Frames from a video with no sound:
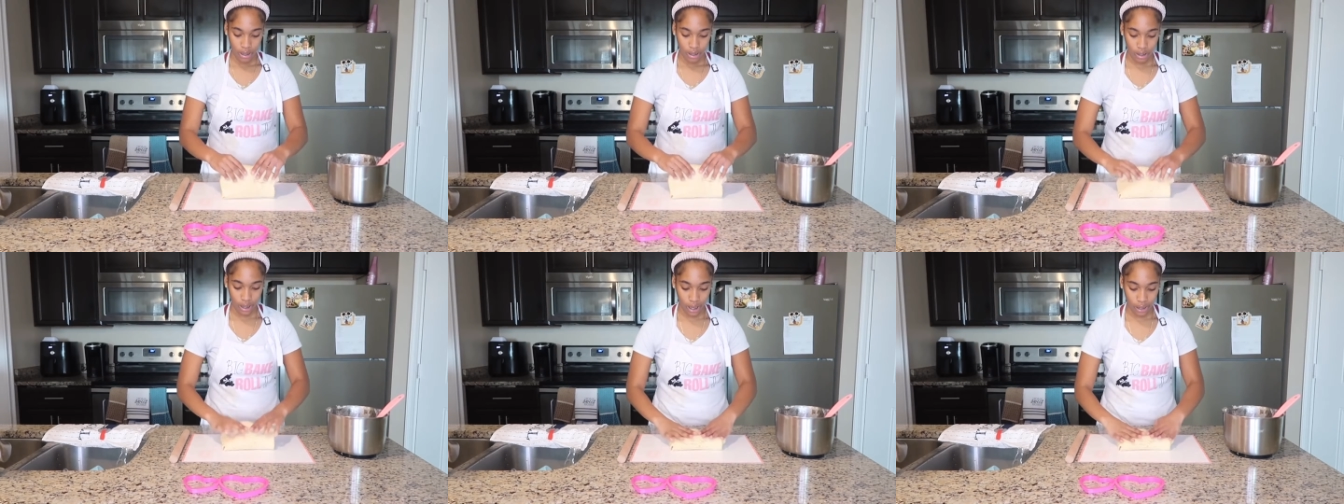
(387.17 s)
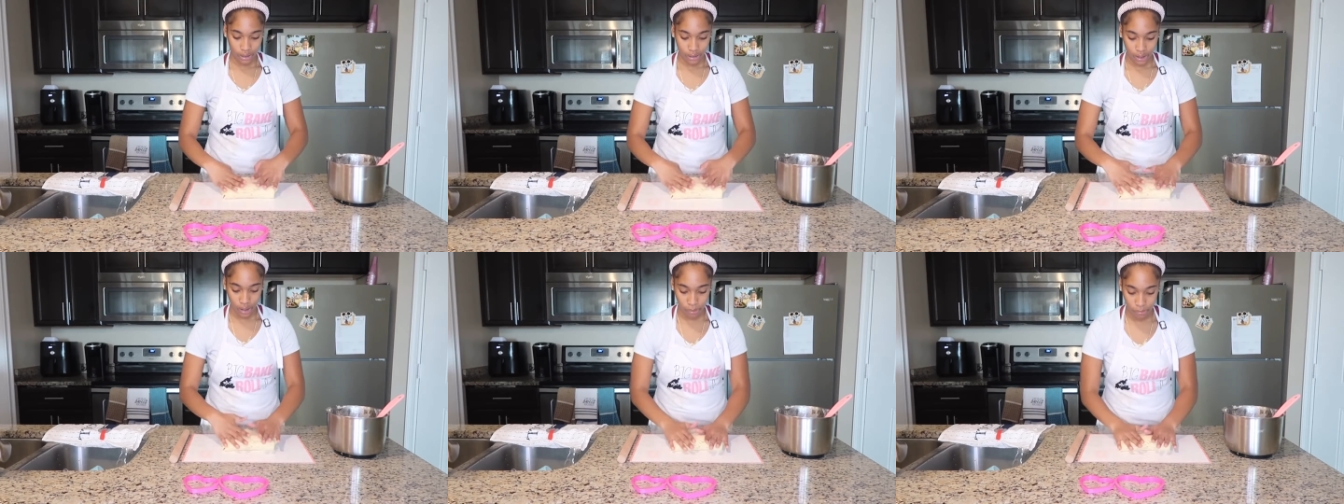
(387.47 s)

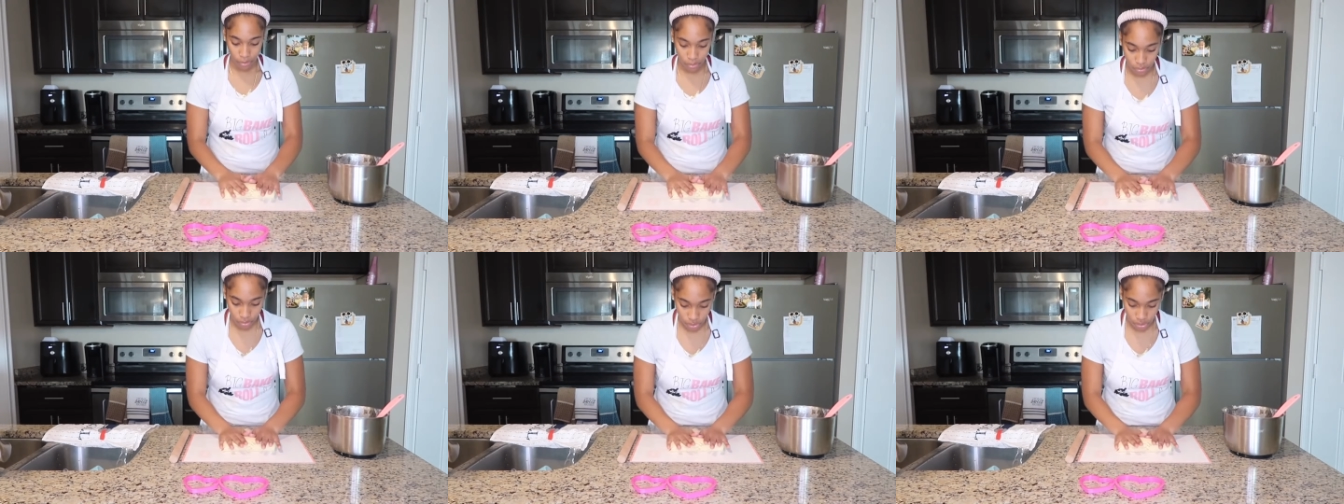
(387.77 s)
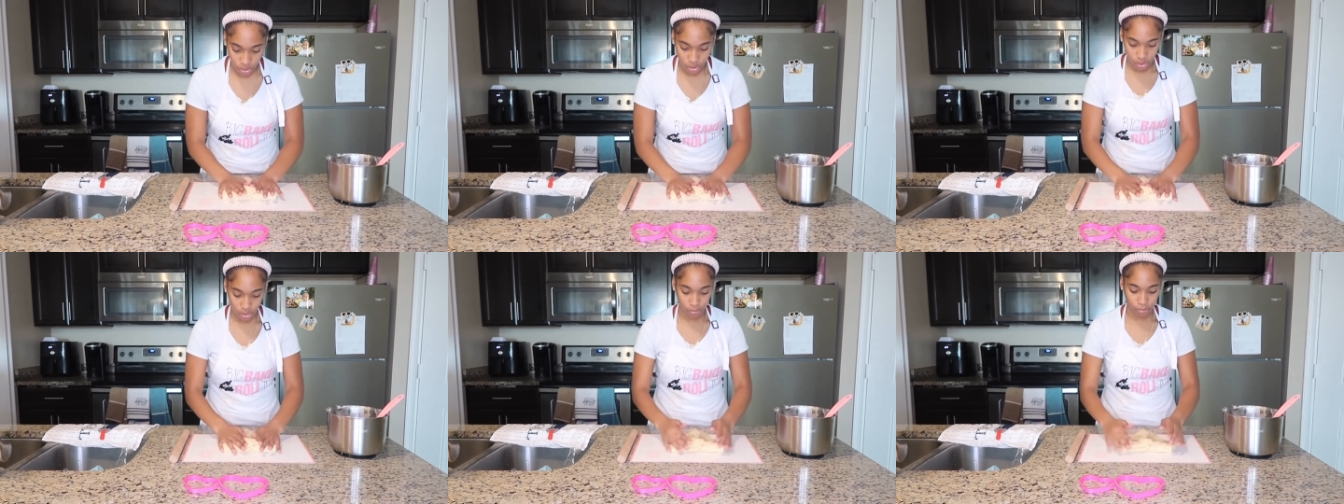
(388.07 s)
Last time it
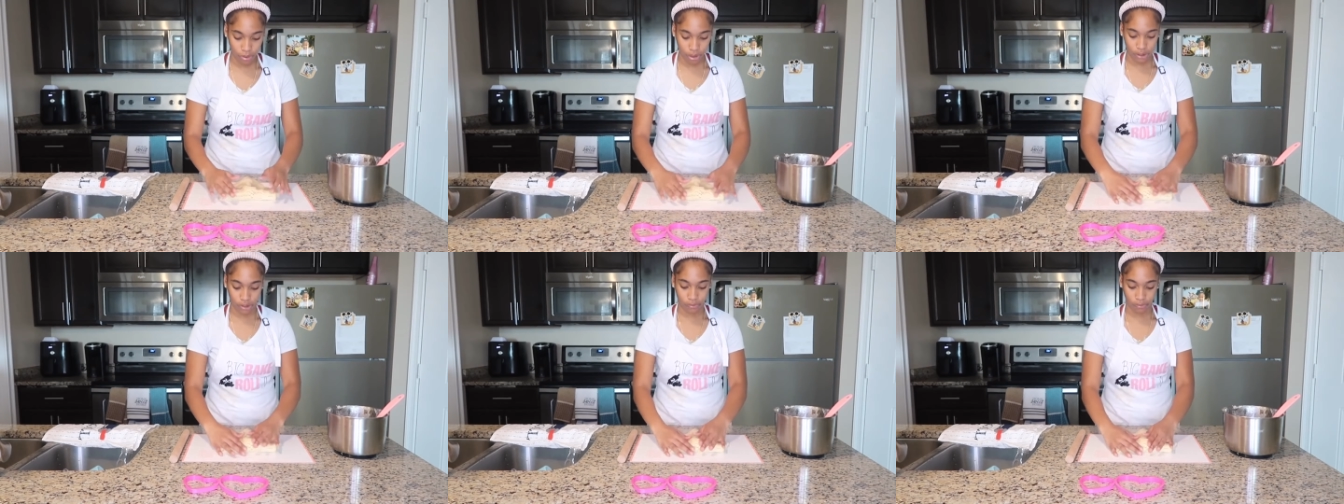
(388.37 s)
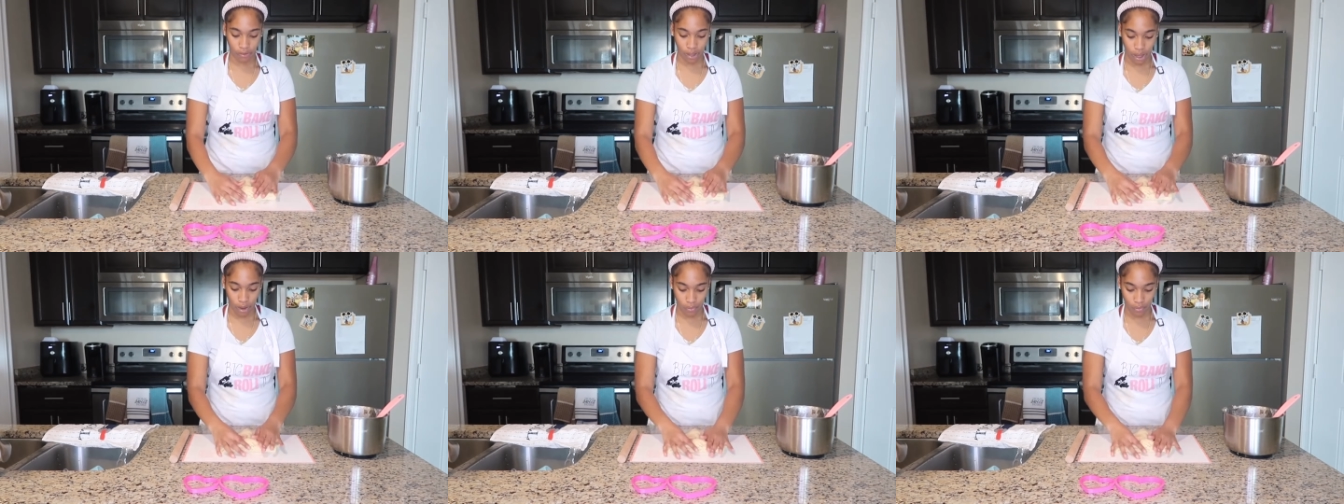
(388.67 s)
was too much
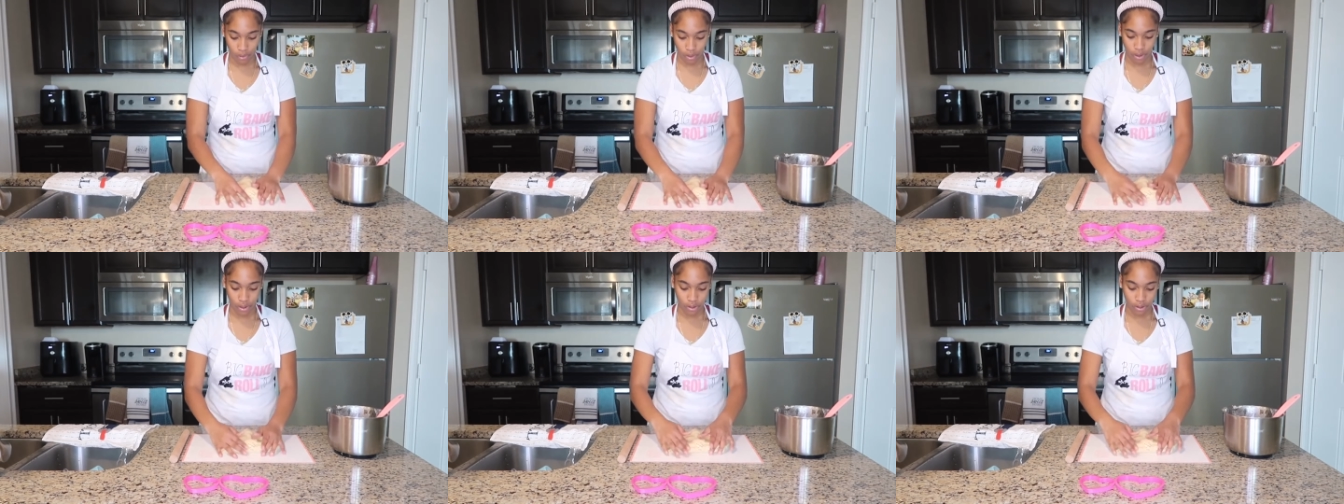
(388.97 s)
flour,